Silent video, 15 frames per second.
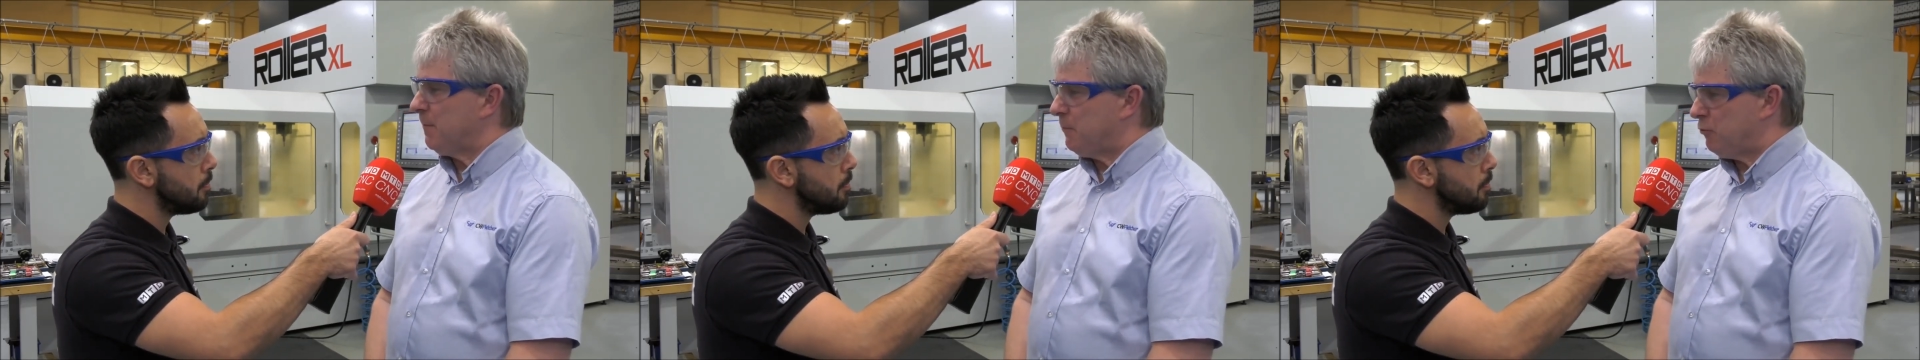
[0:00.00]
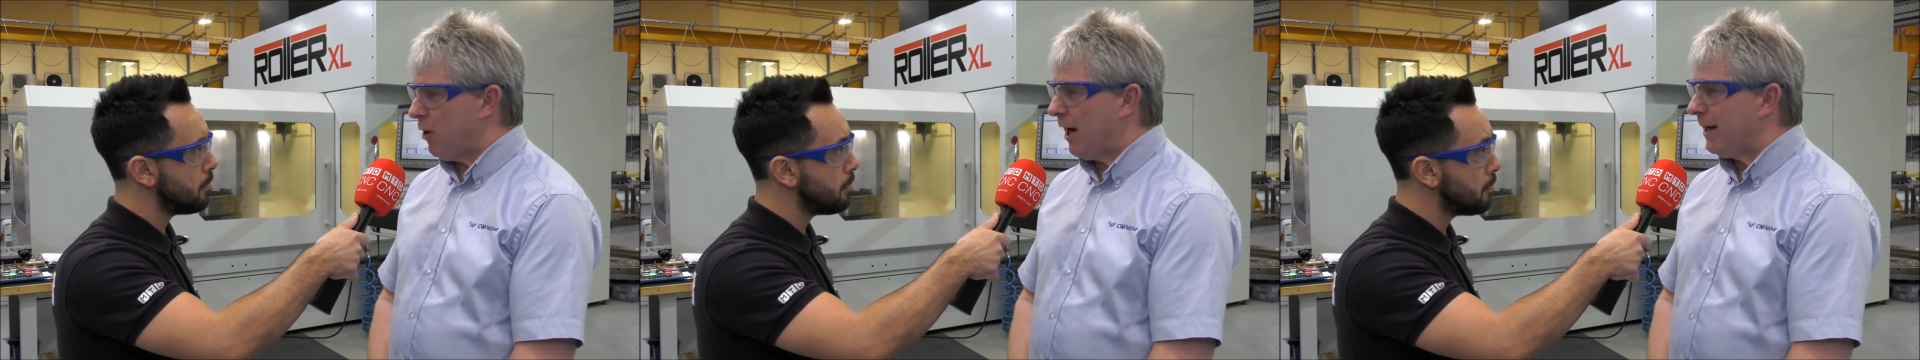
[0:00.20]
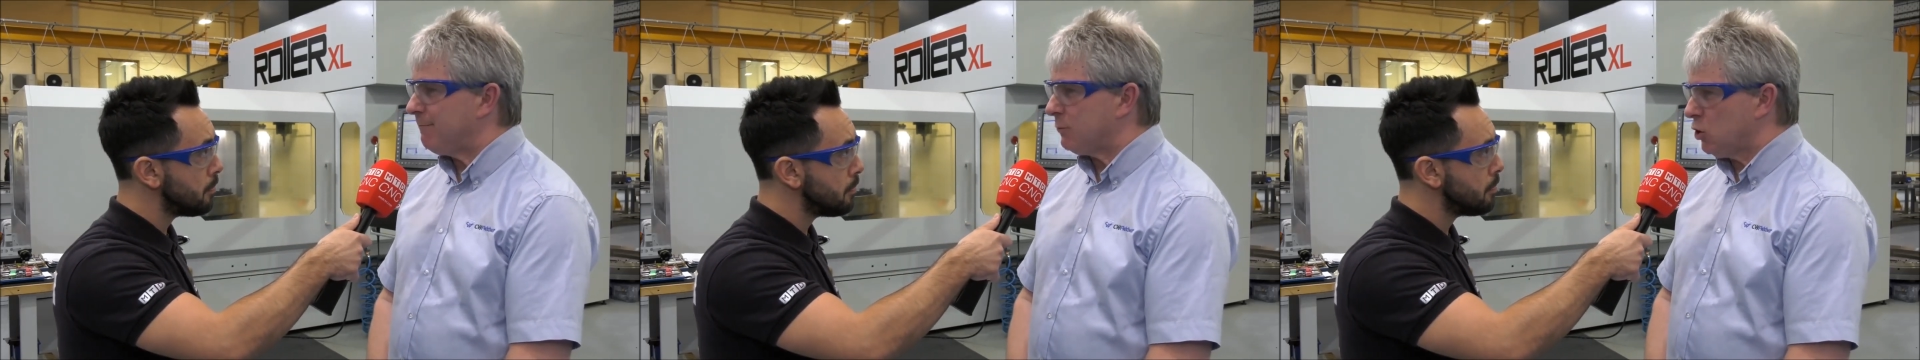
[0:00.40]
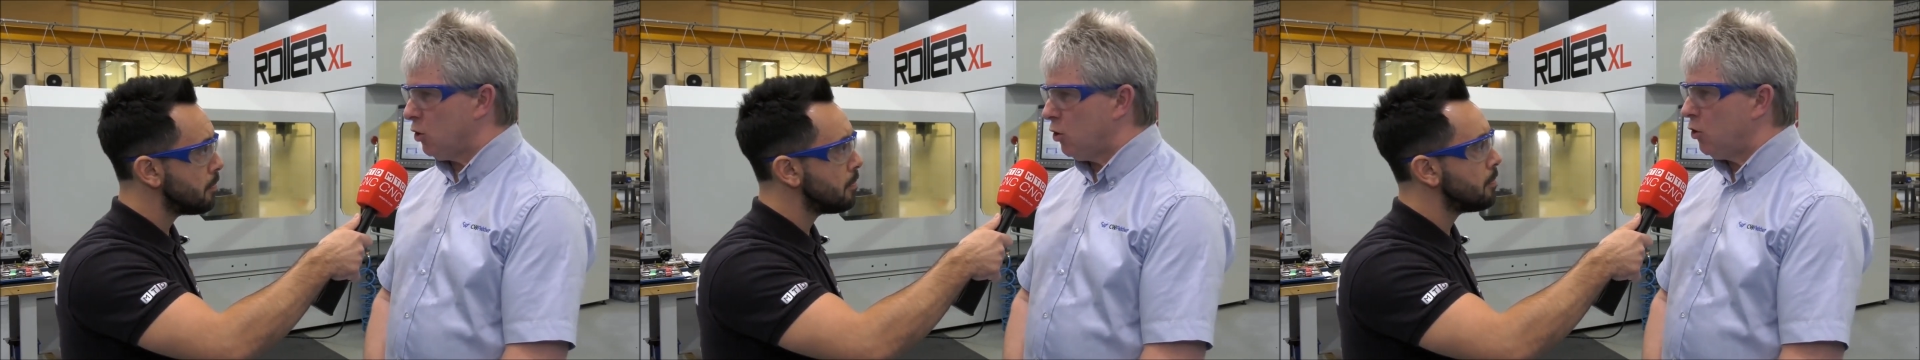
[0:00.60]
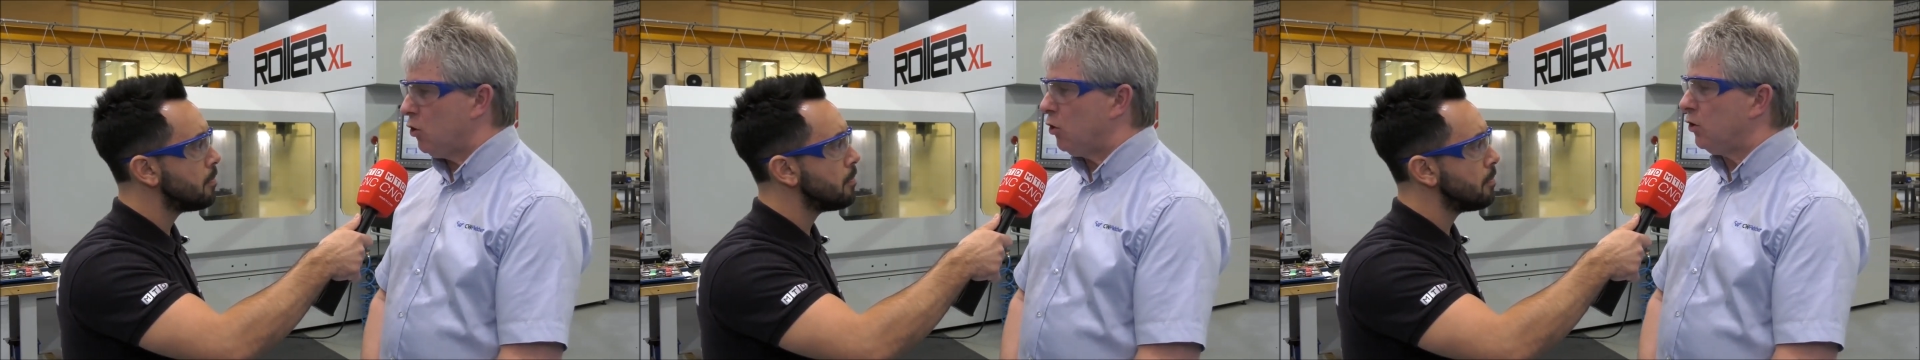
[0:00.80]
Speaker 1: the prime
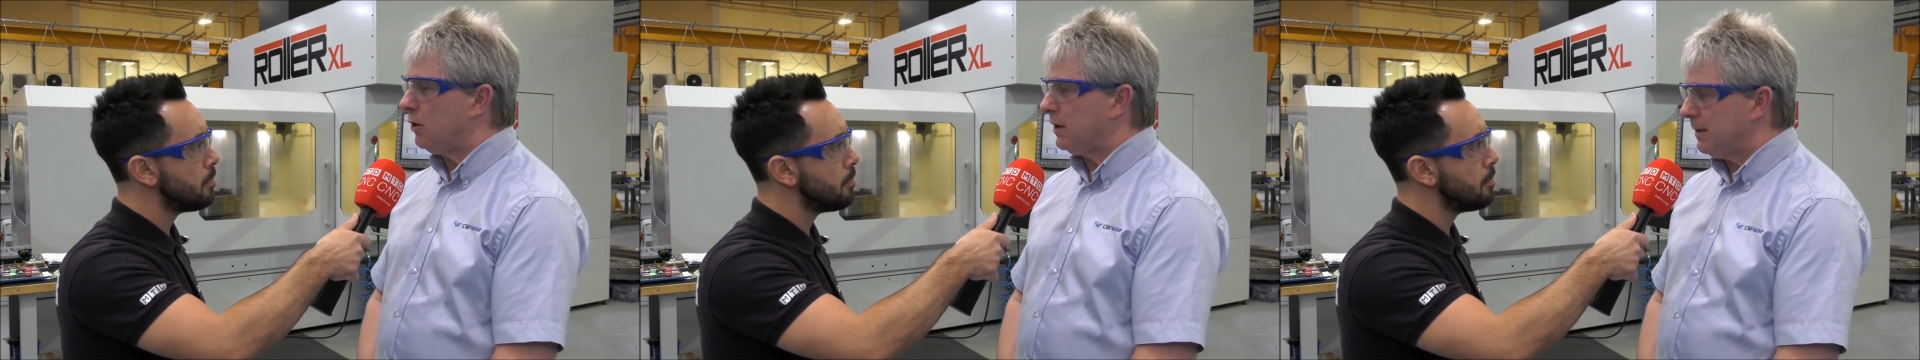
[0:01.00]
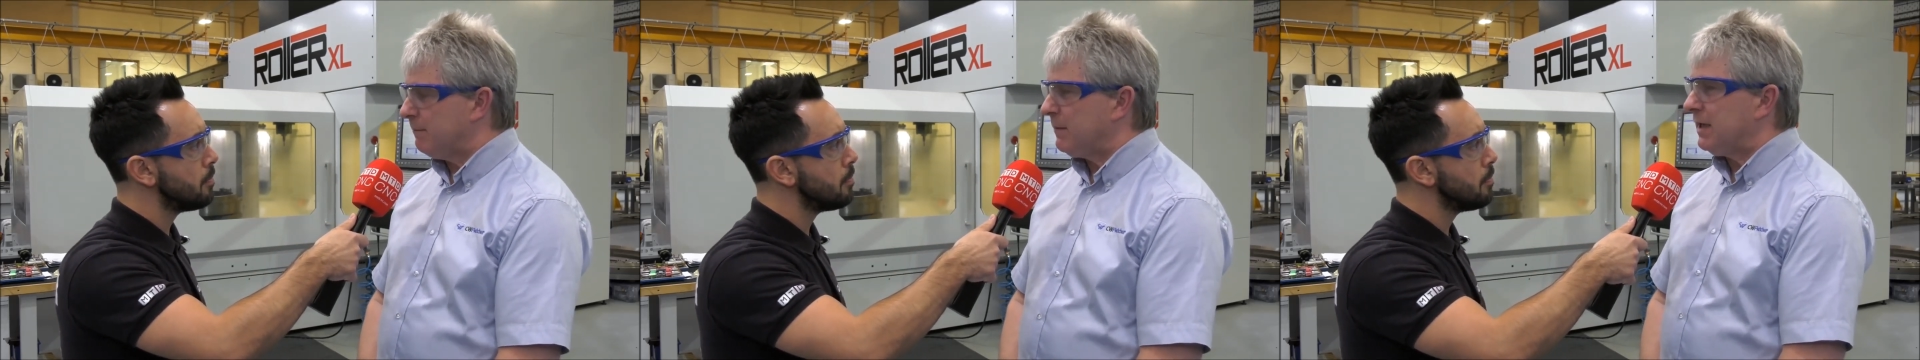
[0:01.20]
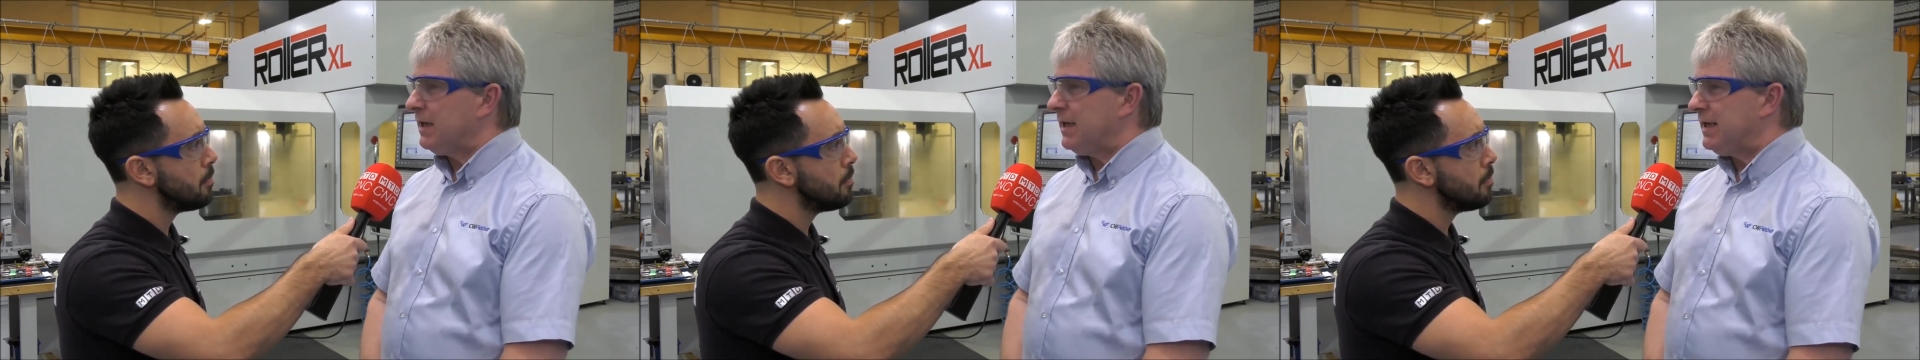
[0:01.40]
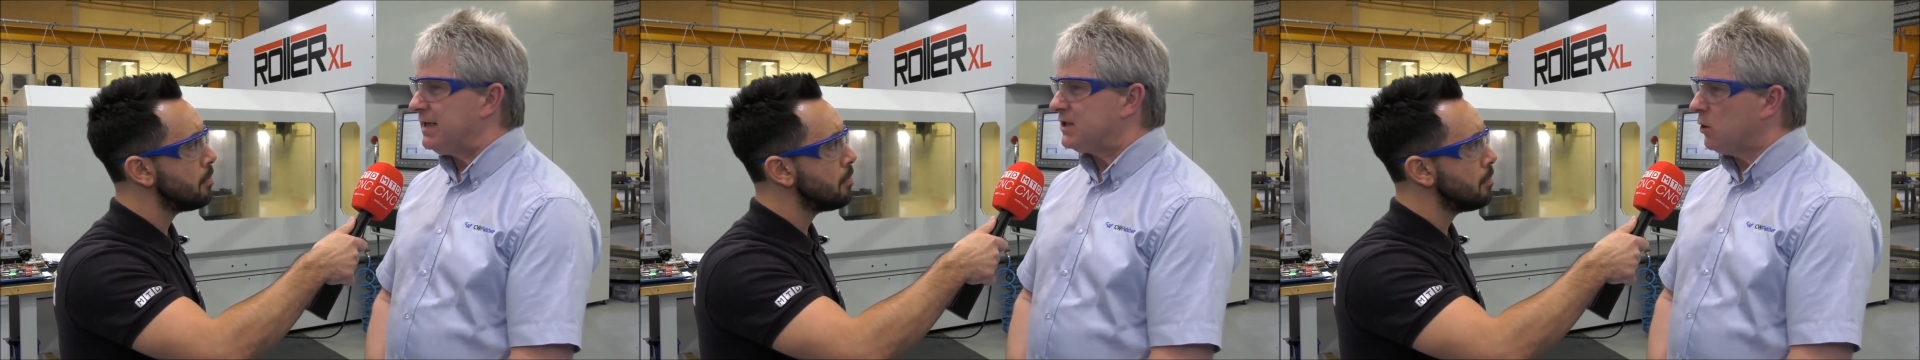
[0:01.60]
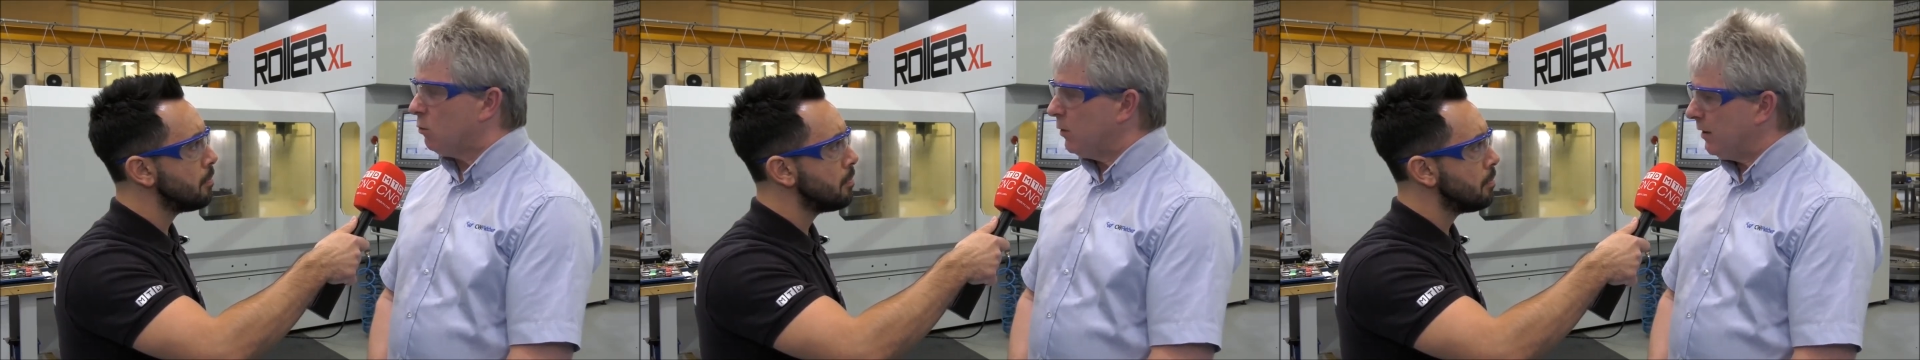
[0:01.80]
goal. Is that